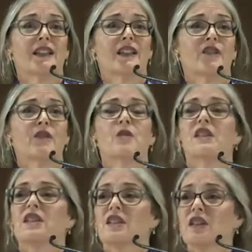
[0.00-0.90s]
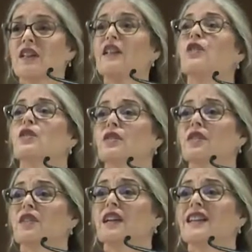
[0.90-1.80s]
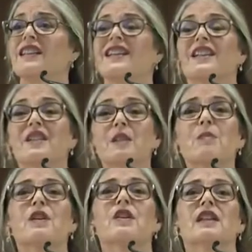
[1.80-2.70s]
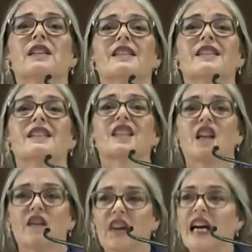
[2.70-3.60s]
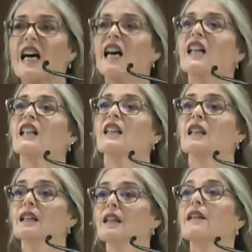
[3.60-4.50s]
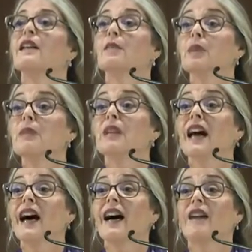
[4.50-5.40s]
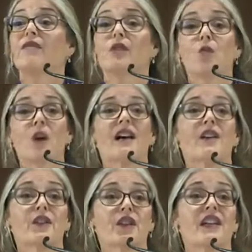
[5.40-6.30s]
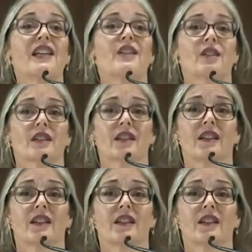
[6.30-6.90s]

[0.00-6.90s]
It focuses on the earth and the experiences of hell that people have while they're here.